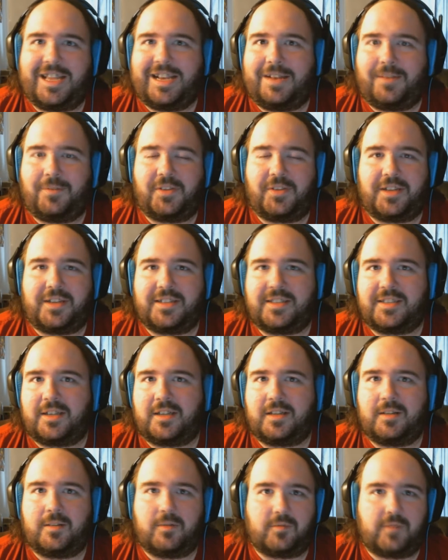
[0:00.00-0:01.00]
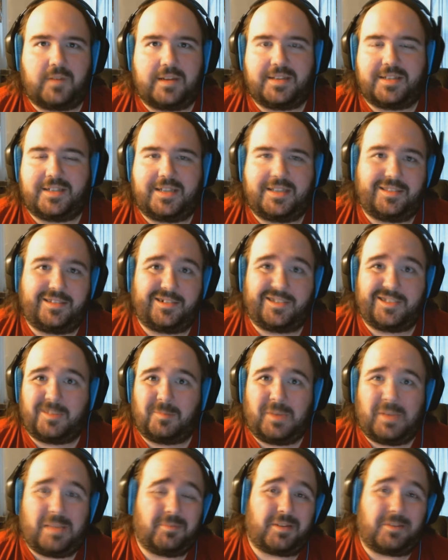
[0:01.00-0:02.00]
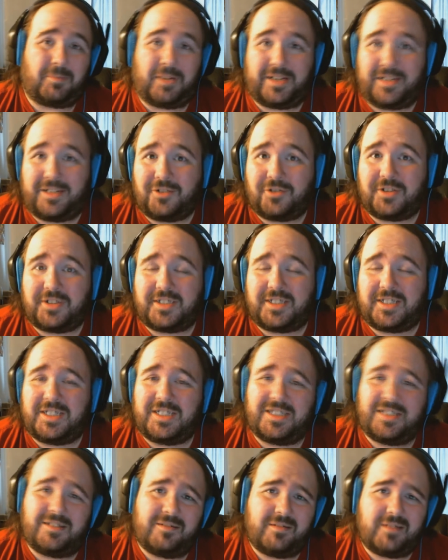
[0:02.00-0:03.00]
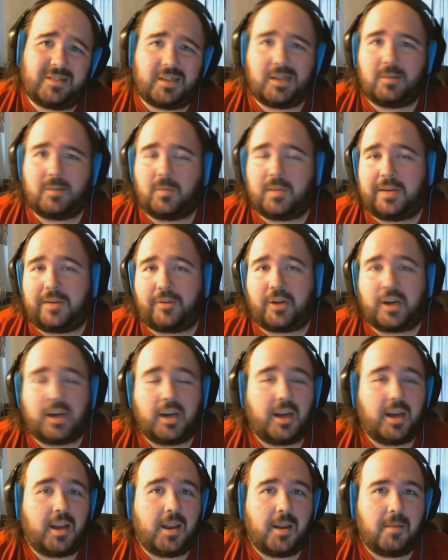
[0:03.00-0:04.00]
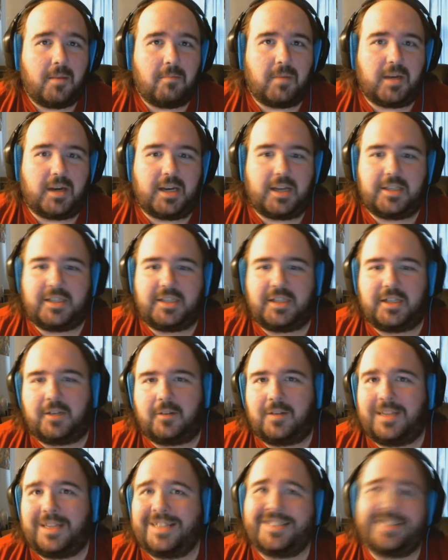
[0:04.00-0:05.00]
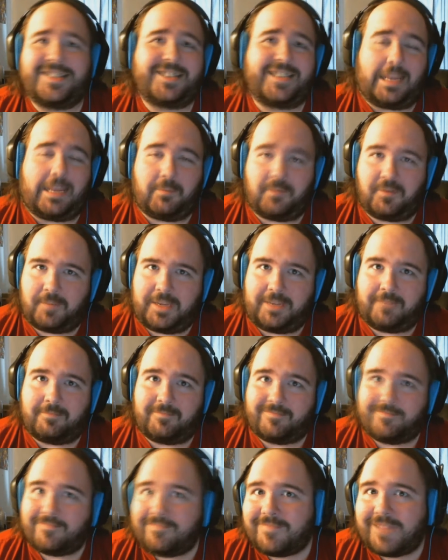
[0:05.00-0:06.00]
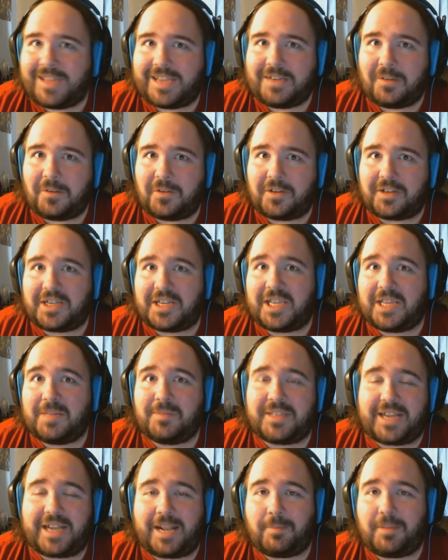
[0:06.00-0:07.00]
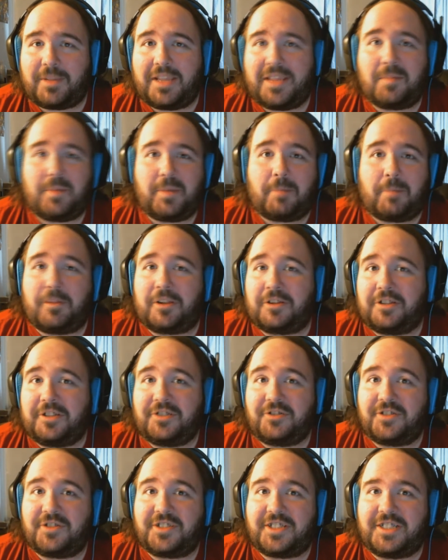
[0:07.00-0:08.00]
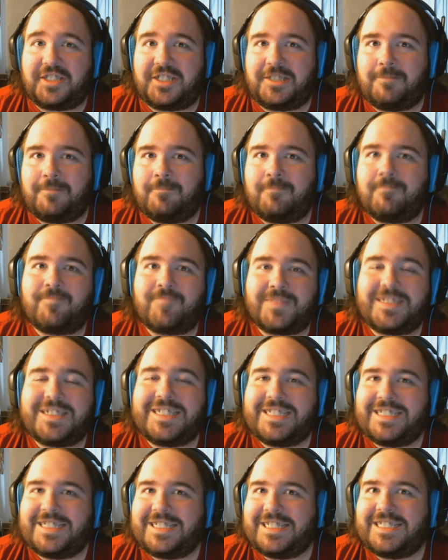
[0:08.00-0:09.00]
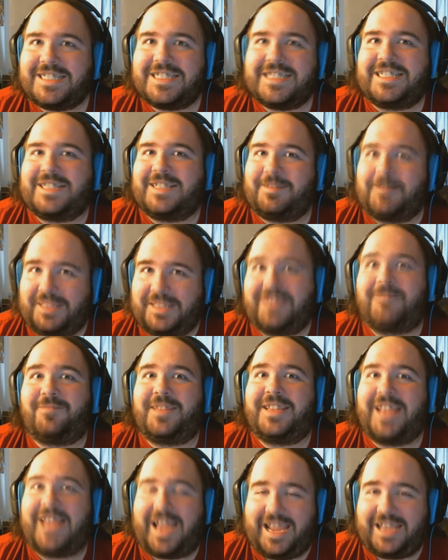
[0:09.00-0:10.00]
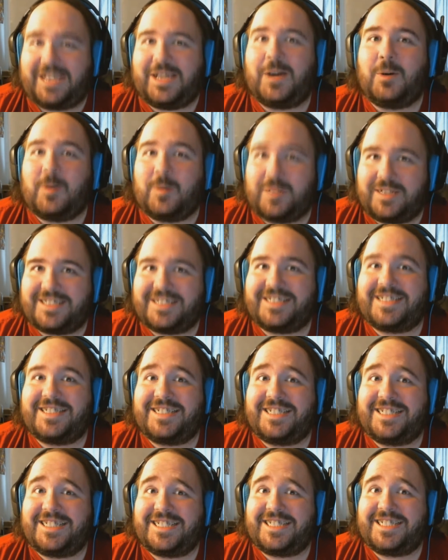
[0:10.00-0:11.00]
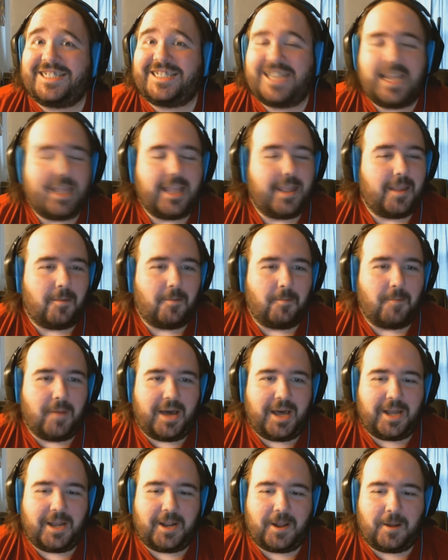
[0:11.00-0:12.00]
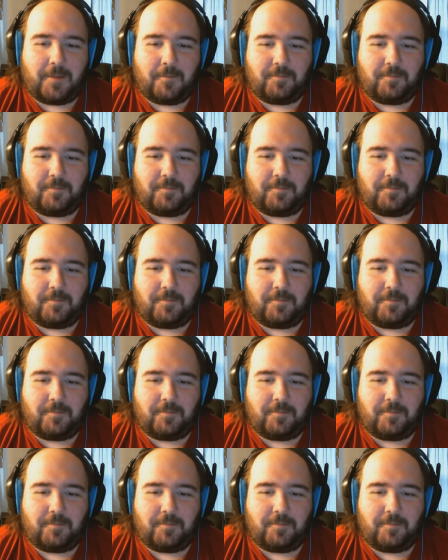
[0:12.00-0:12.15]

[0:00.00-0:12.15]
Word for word: everything is gonna resonate. There are some games I'm not interested in. Eh, whatever. But you know, and it's the same with me. I know there are games that I play that people aren't interested in. Believe me, I know. But, um...